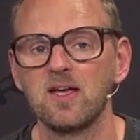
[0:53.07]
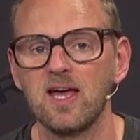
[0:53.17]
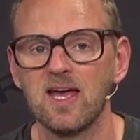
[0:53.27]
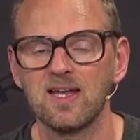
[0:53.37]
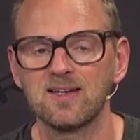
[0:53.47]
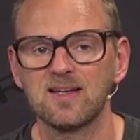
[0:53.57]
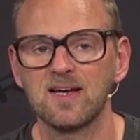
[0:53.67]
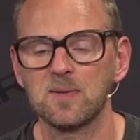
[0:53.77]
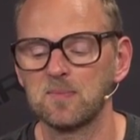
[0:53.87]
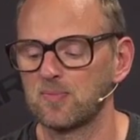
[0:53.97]
And
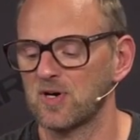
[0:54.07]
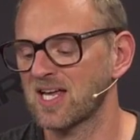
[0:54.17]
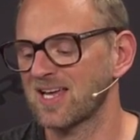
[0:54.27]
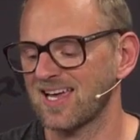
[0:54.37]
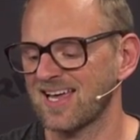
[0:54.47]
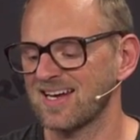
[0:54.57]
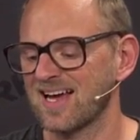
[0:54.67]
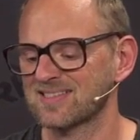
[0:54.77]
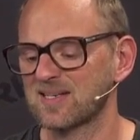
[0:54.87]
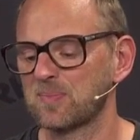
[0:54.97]
bringing an
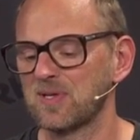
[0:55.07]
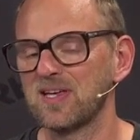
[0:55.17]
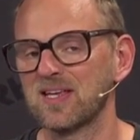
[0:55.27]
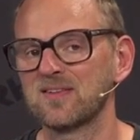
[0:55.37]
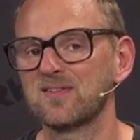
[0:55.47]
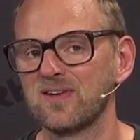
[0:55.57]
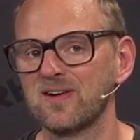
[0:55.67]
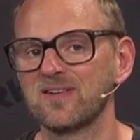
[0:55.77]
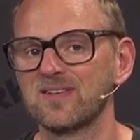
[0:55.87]
RCP in here